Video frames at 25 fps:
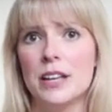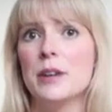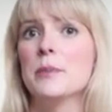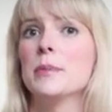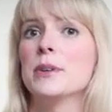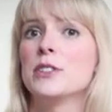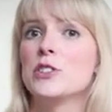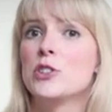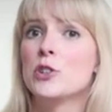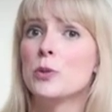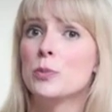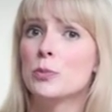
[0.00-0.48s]

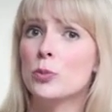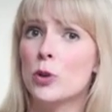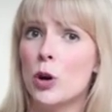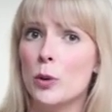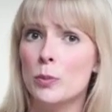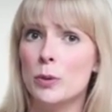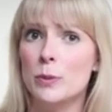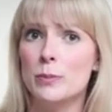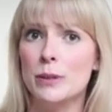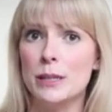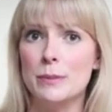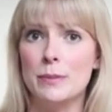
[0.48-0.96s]
But you'll
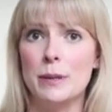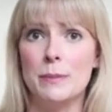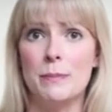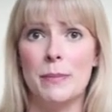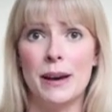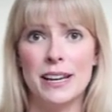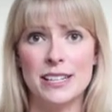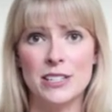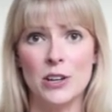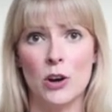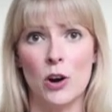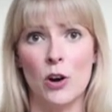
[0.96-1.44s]
probably be
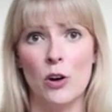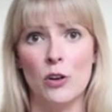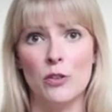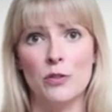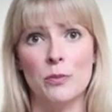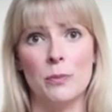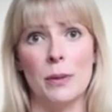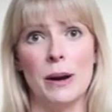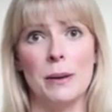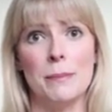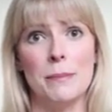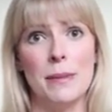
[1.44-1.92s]
better
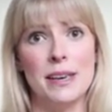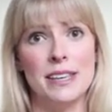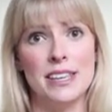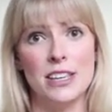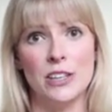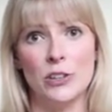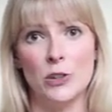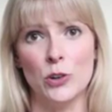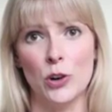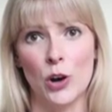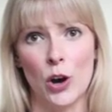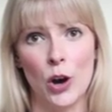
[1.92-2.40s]
off by
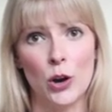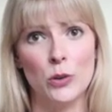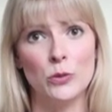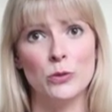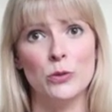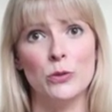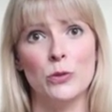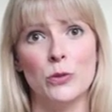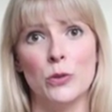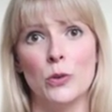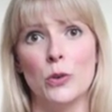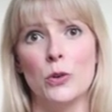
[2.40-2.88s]
making your own
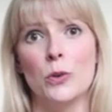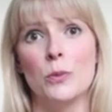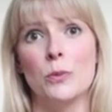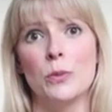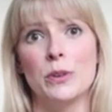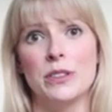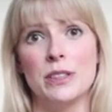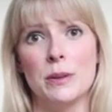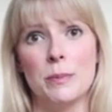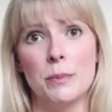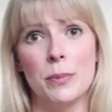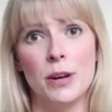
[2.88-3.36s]
form
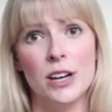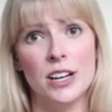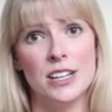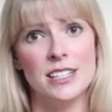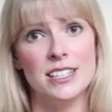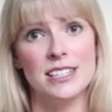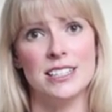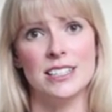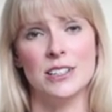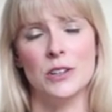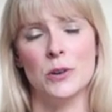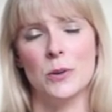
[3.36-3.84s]
with the
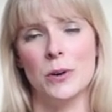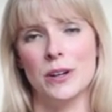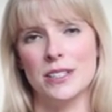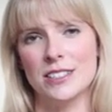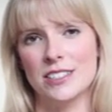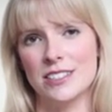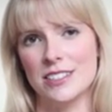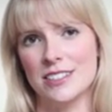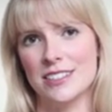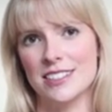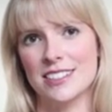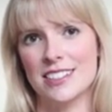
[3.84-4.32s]
pertinent
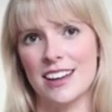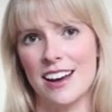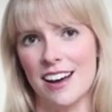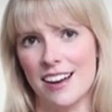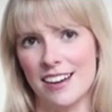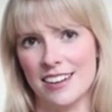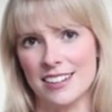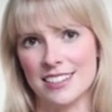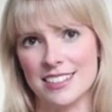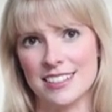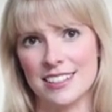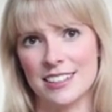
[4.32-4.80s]
questions to
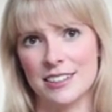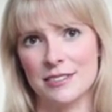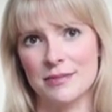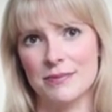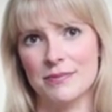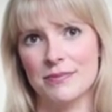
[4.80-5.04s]
ask.